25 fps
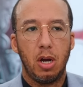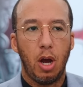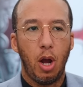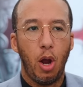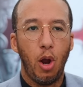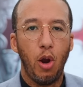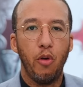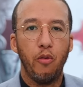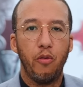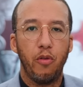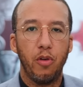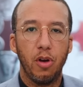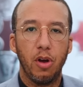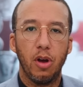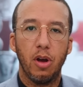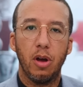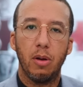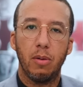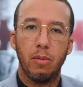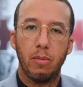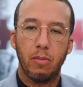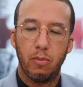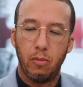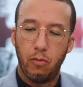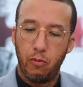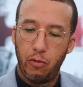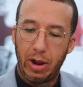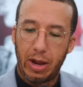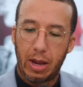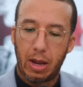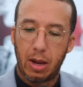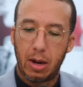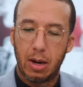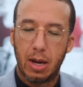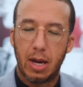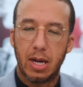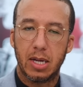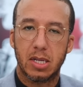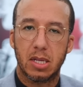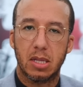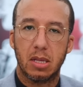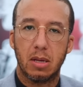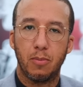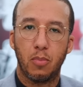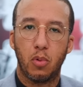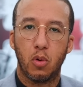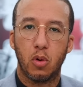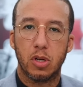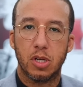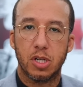over recognizing the
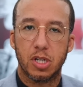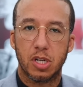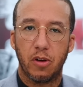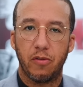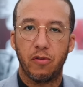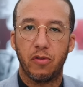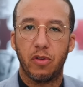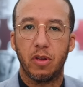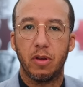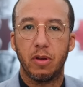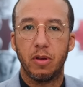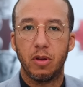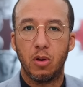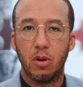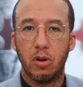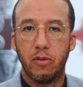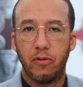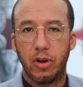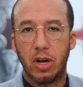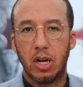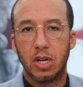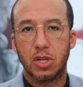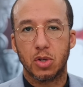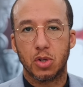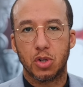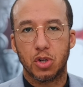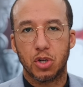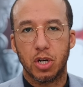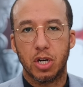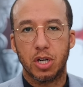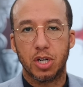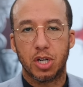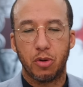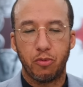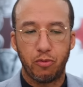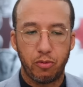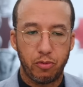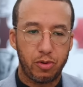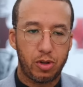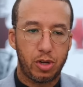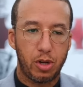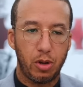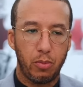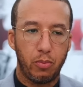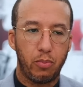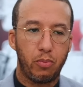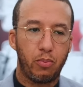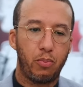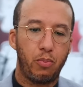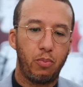importance of the universal church. So